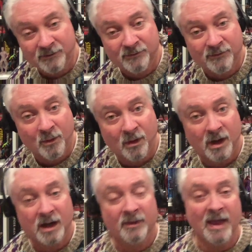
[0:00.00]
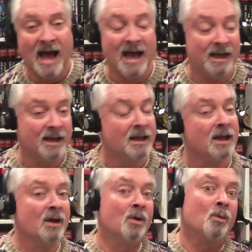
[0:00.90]
for that,
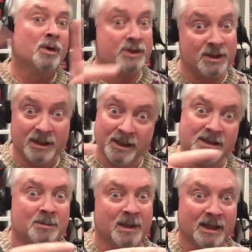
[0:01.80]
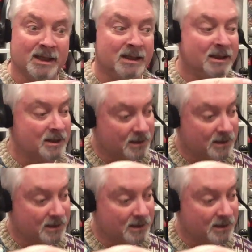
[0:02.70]
which leads me